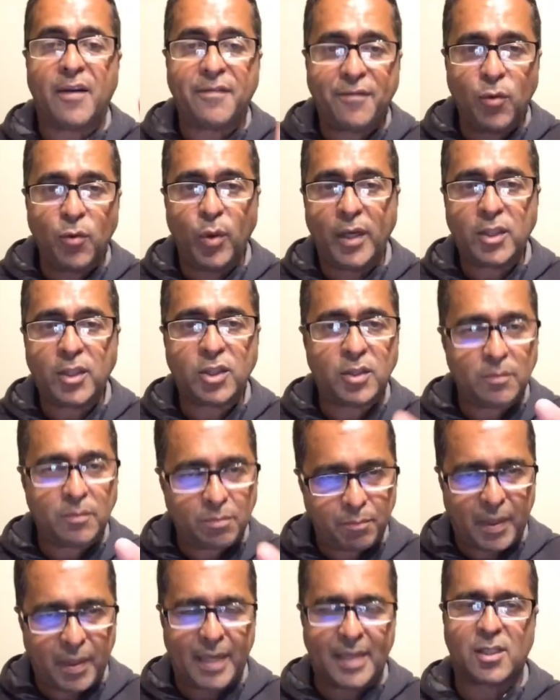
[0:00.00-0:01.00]
They are
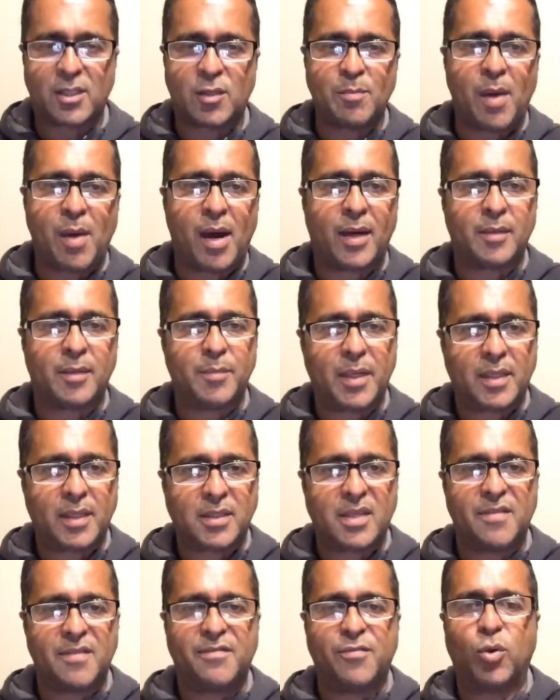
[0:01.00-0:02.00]
foolish, but they're smart
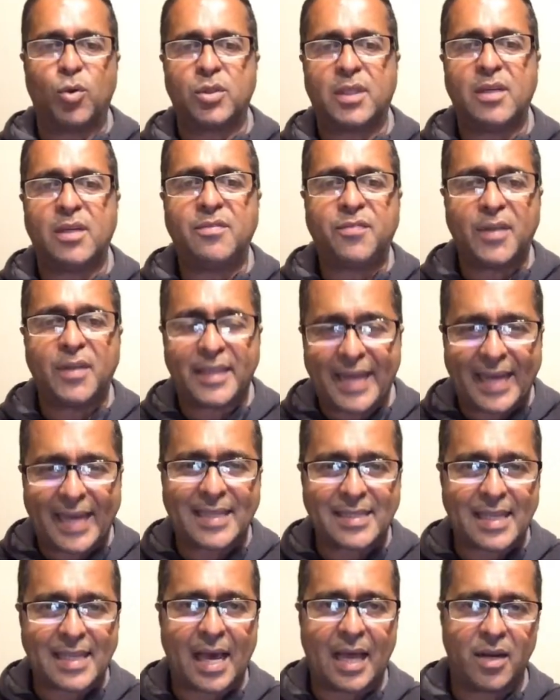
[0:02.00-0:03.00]
because they're voting for
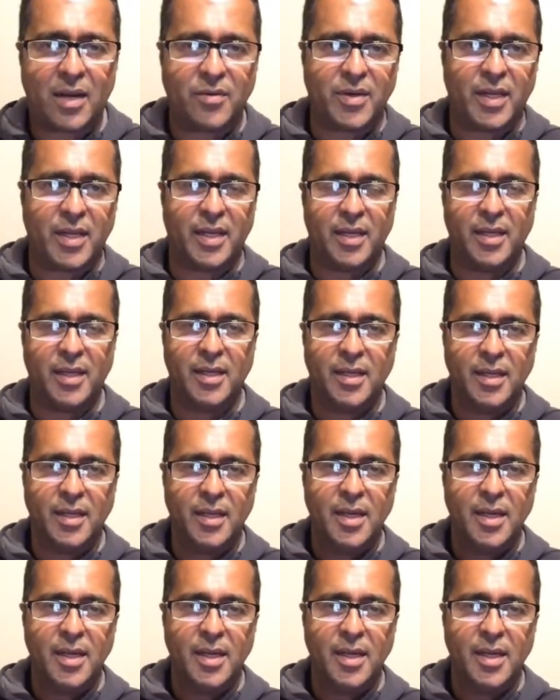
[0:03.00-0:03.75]
their salary.